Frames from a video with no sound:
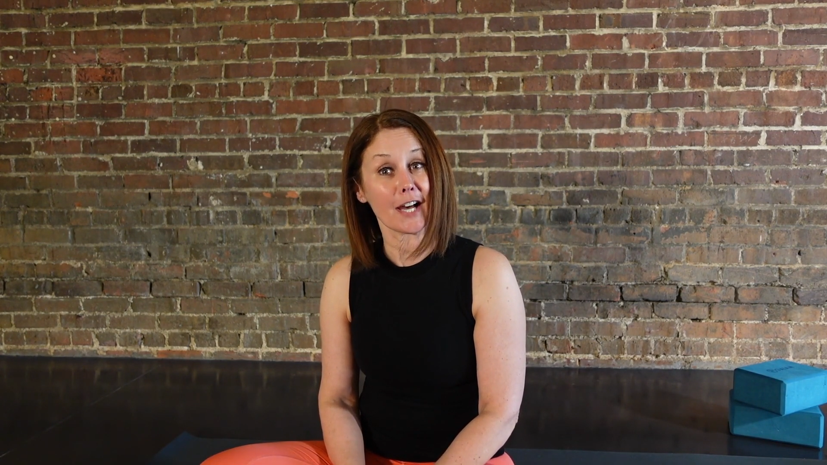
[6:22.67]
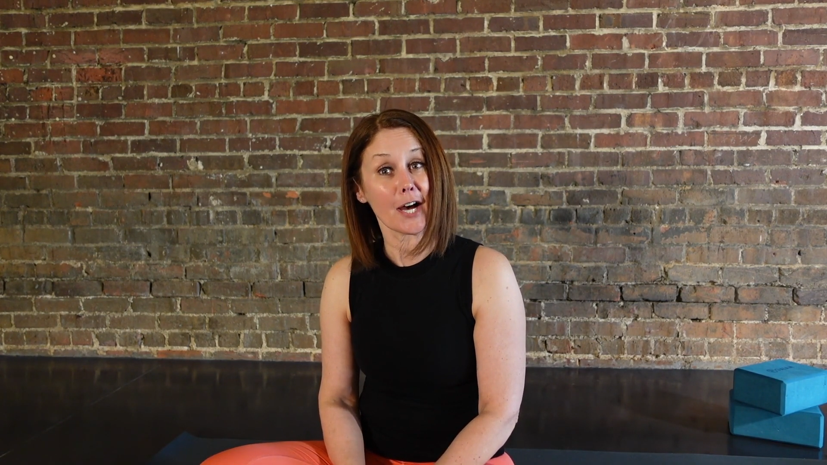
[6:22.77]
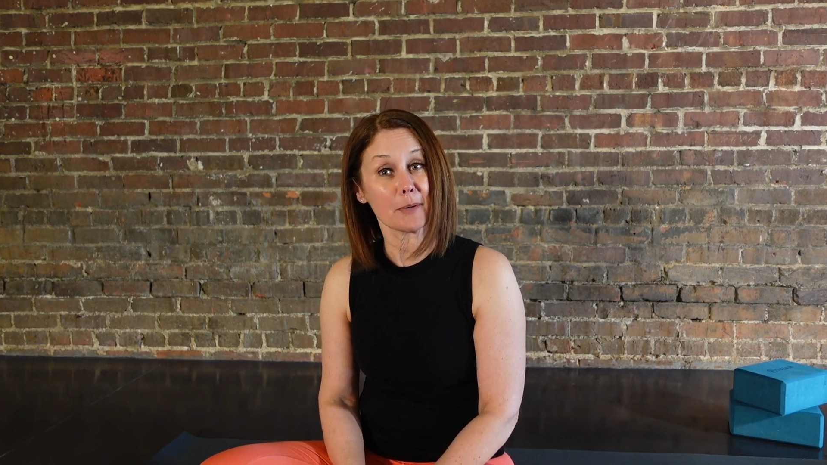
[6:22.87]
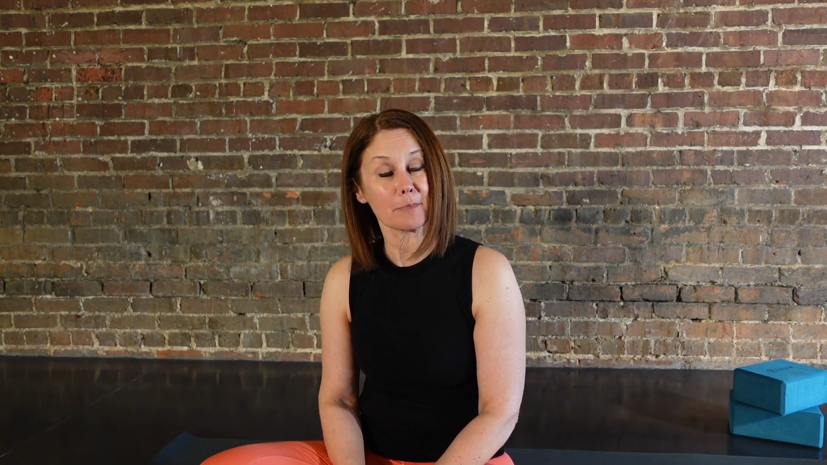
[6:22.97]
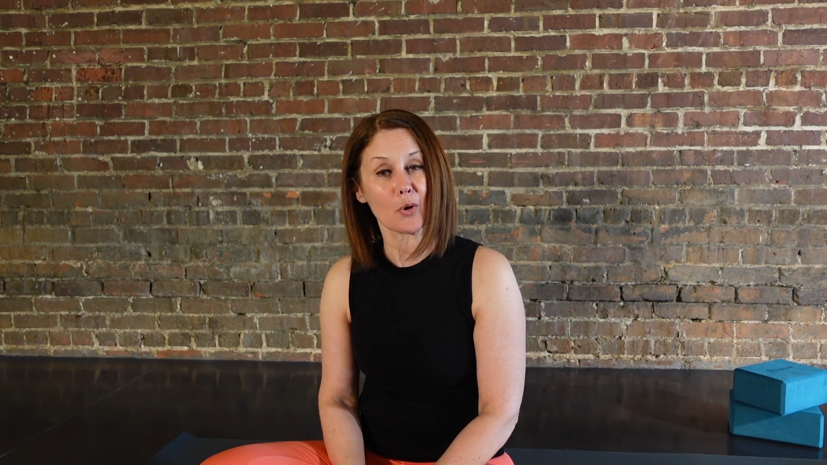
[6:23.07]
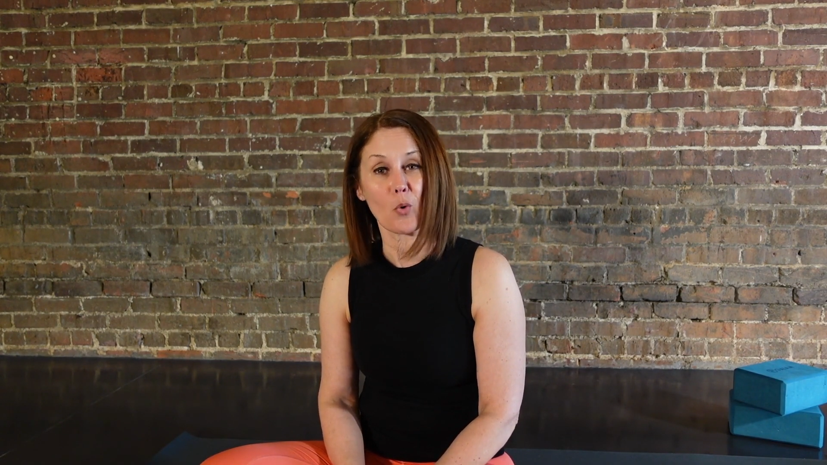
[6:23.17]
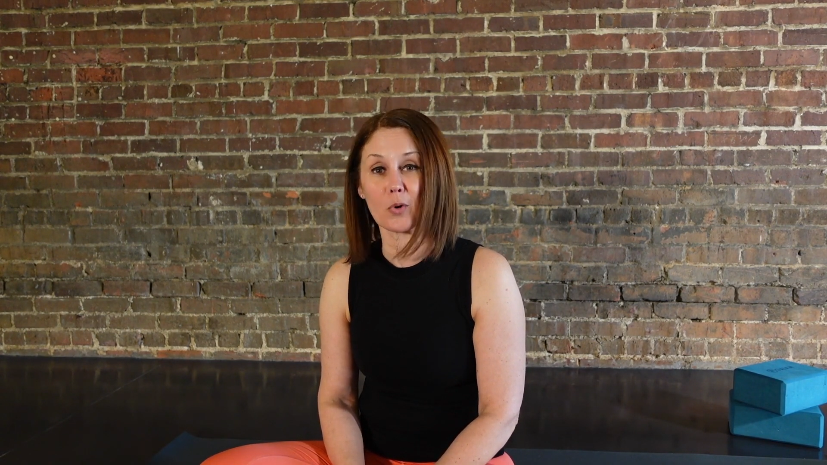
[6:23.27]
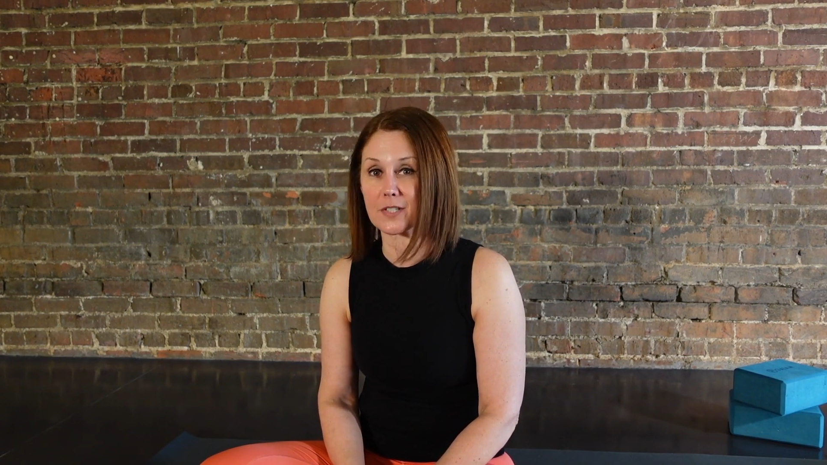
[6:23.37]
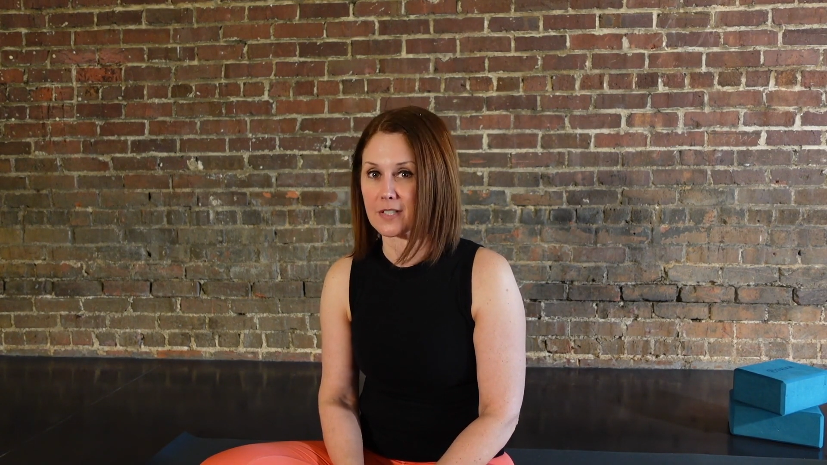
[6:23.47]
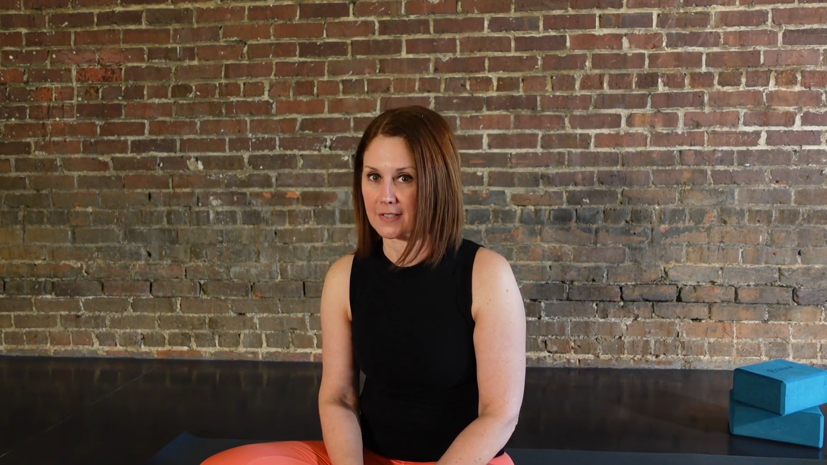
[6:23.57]
up
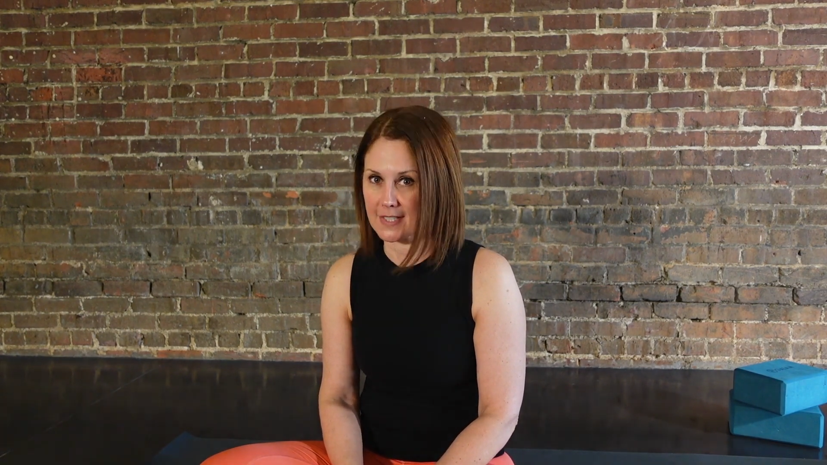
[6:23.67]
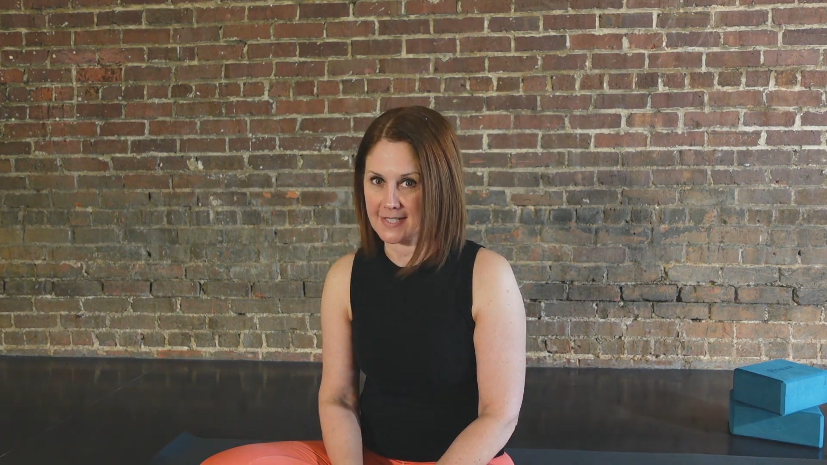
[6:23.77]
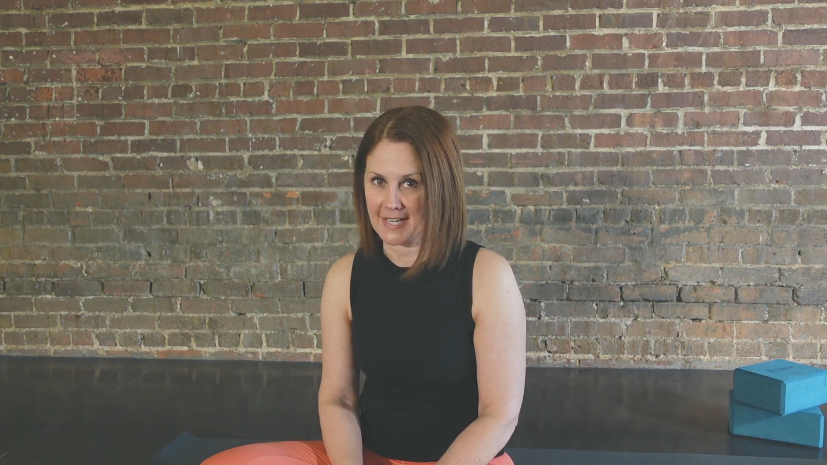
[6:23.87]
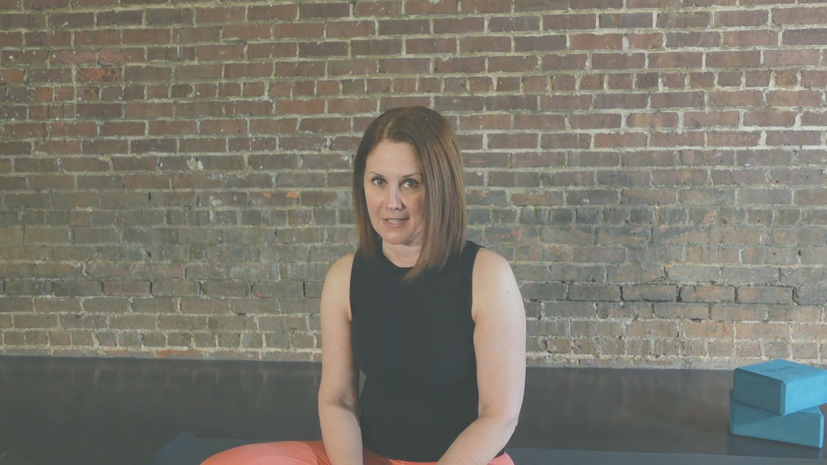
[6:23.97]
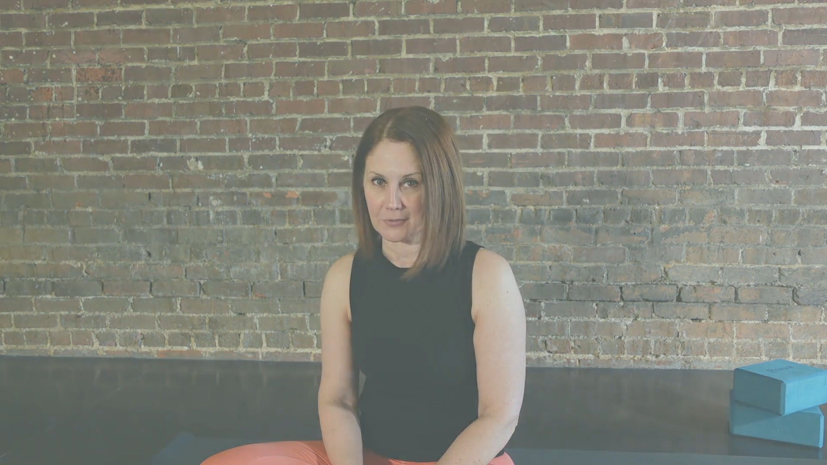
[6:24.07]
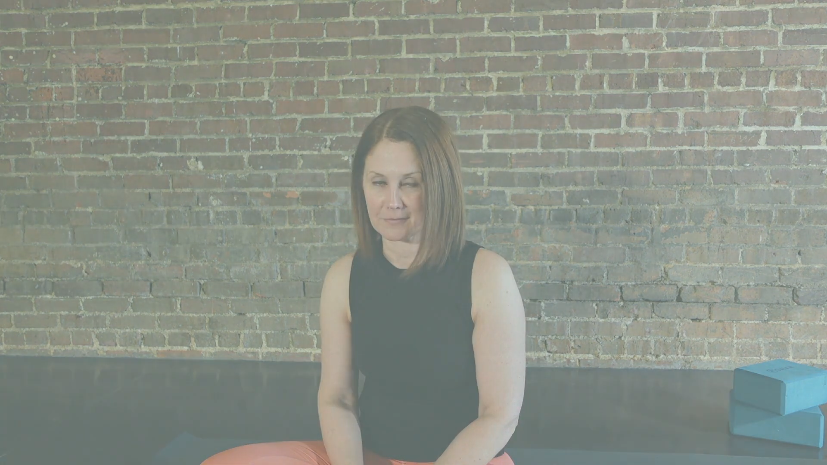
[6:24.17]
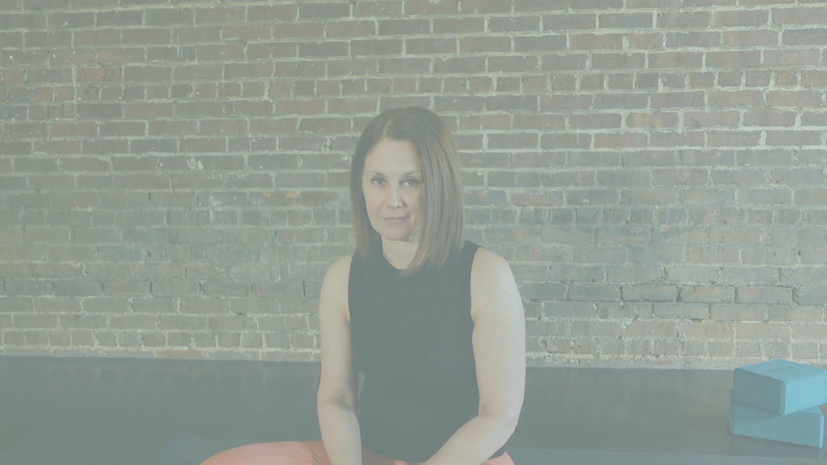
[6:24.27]
or to look down.